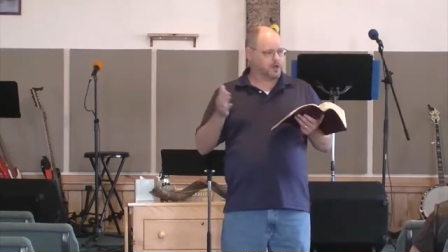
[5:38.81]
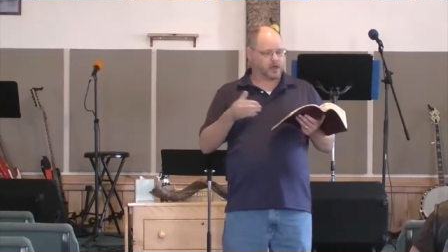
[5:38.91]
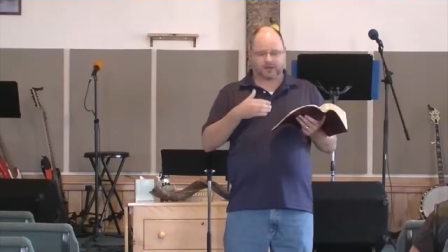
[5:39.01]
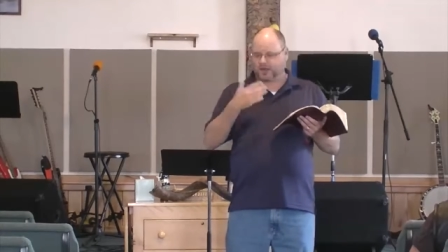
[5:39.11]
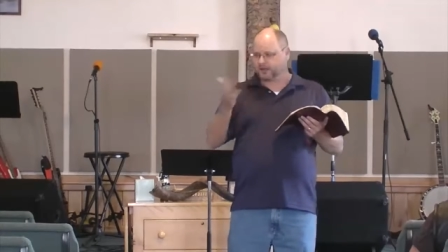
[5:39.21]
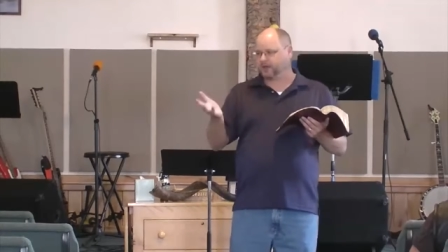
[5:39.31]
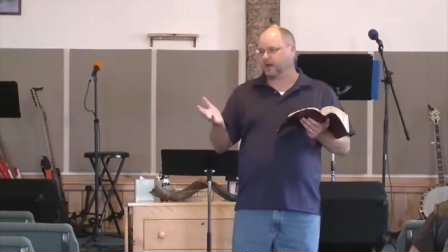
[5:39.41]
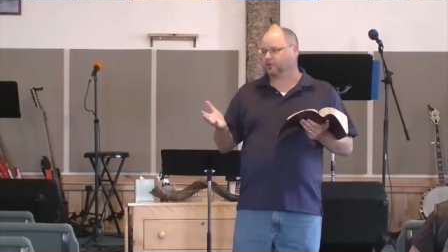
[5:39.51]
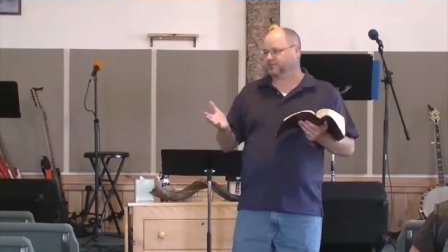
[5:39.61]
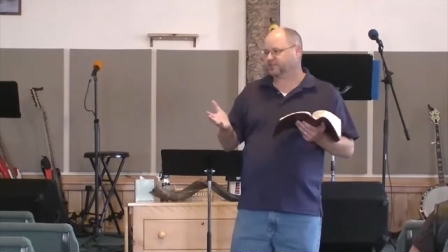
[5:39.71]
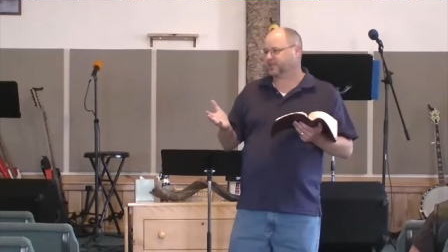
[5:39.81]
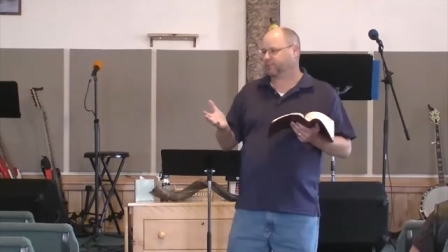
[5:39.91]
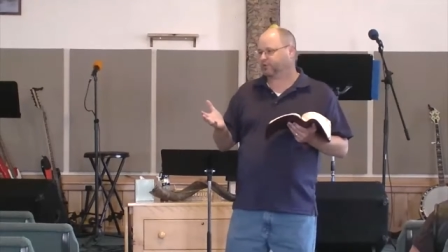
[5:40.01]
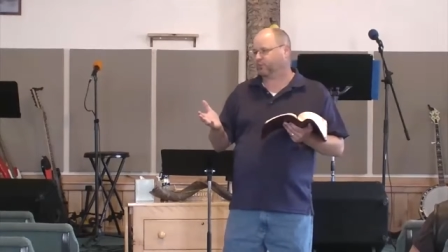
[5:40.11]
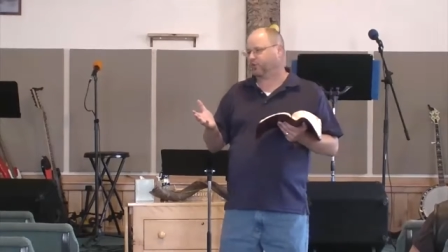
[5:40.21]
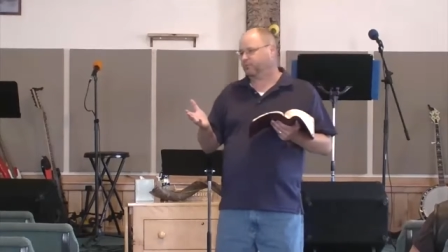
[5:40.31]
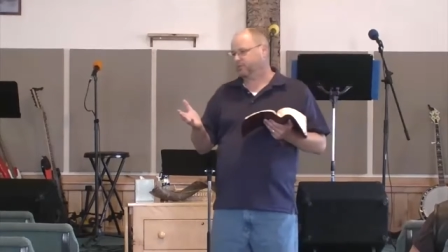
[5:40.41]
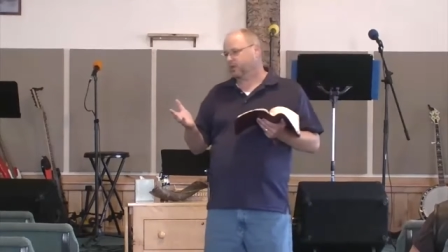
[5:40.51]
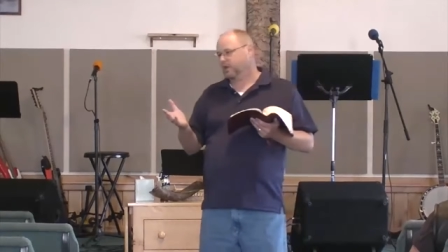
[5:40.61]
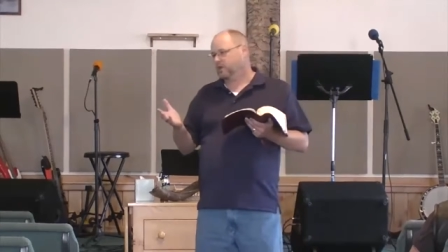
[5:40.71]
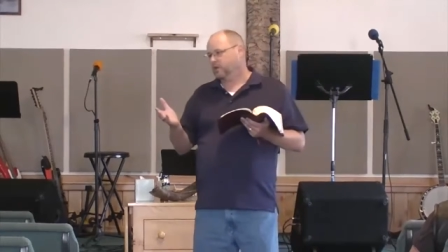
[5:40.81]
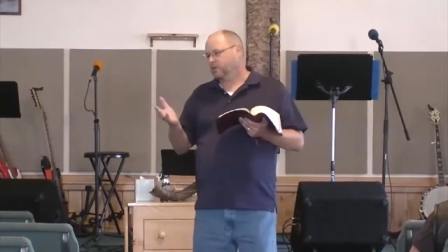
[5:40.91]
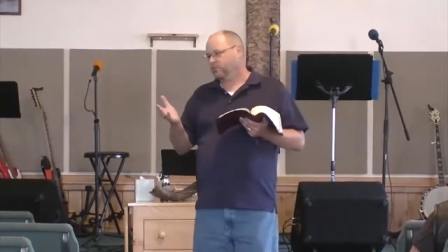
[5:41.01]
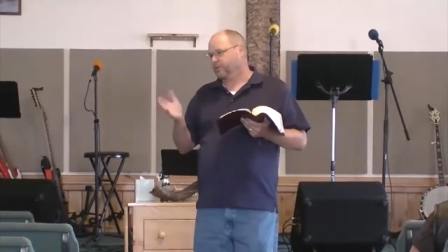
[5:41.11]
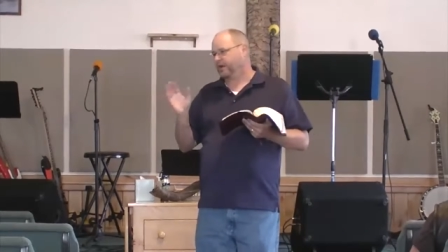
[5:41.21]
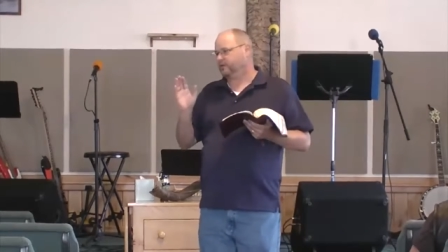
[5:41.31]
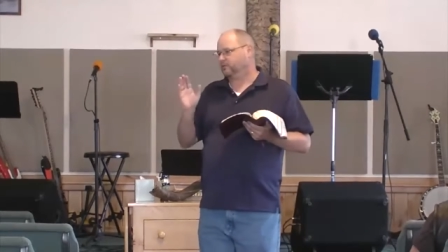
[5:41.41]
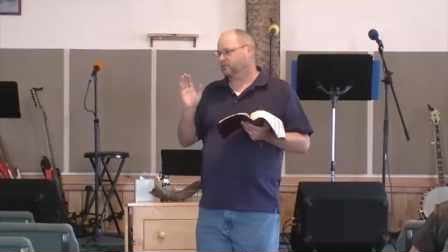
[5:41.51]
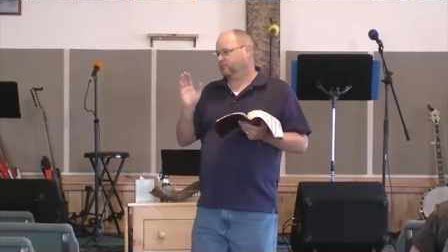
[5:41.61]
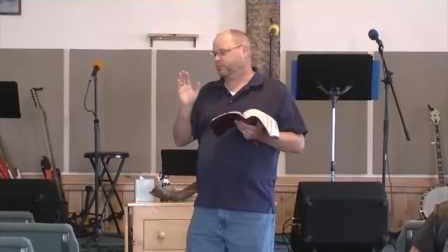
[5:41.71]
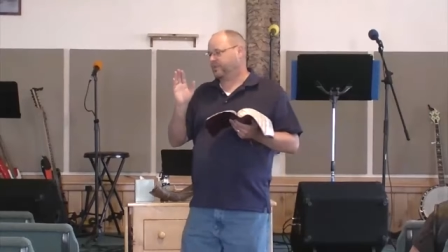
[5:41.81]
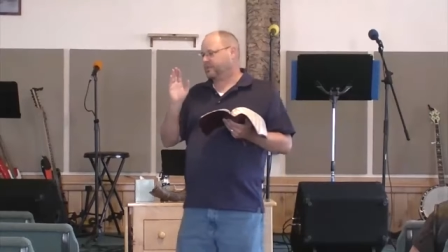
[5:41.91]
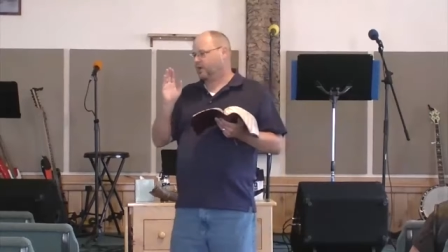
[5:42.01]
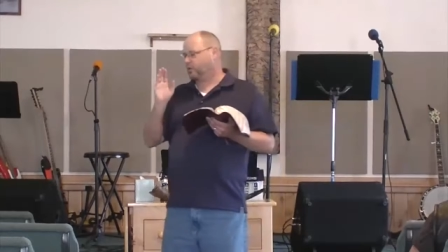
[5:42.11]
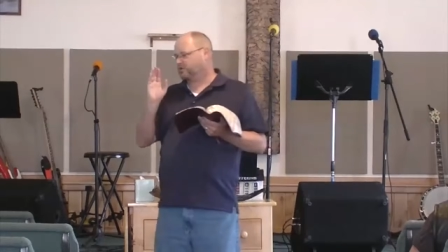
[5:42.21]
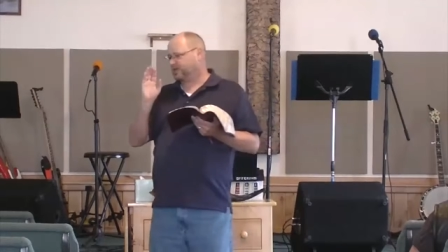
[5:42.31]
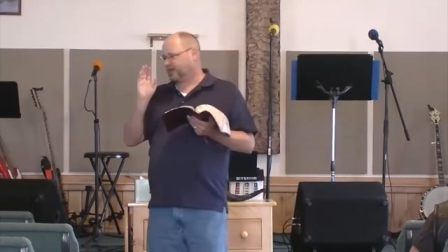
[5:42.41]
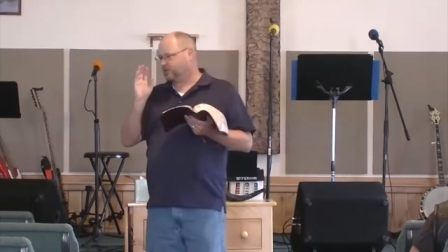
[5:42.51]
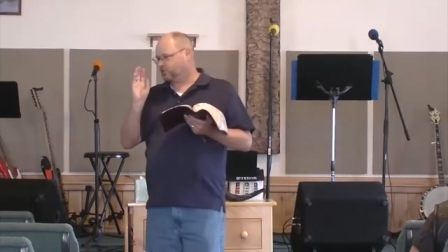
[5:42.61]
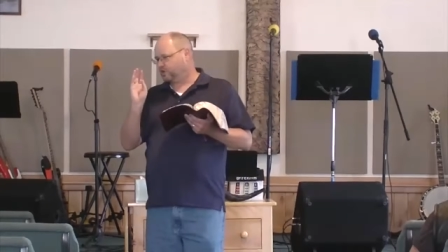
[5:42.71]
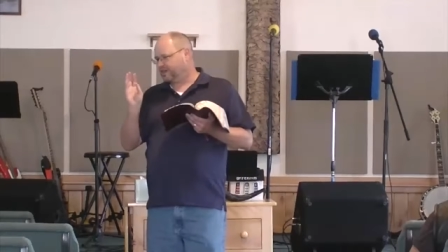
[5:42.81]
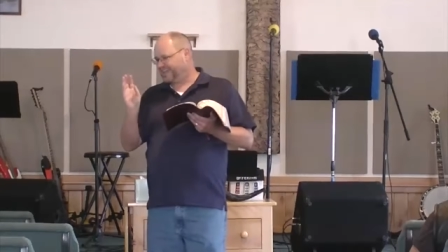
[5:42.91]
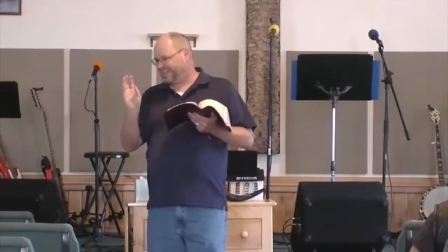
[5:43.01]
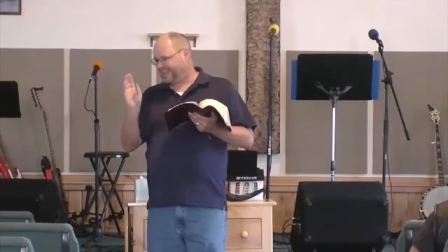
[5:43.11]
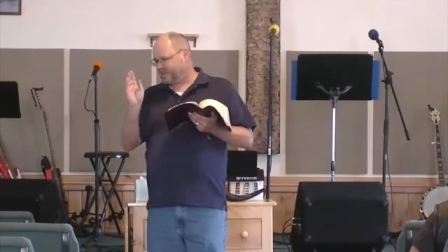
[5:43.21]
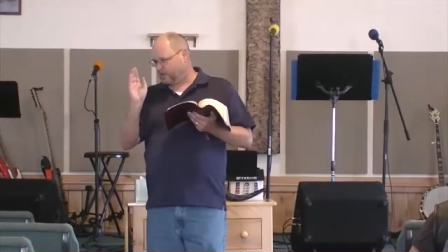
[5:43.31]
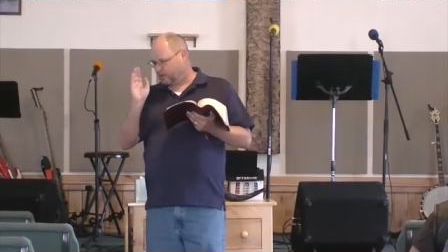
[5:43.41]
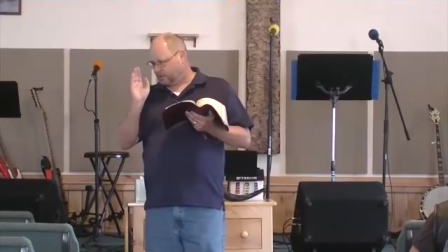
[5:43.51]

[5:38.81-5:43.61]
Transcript: and then that was acceptable. But, but there was a unique